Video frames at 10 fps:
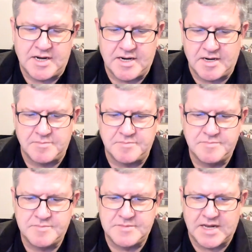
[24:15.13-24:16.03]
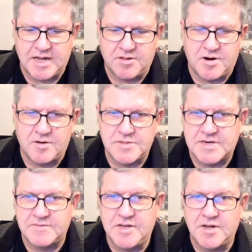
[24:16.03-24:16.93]
um, that I learned was
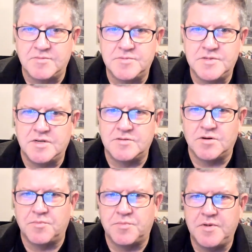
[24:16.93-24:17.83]
you know you know don't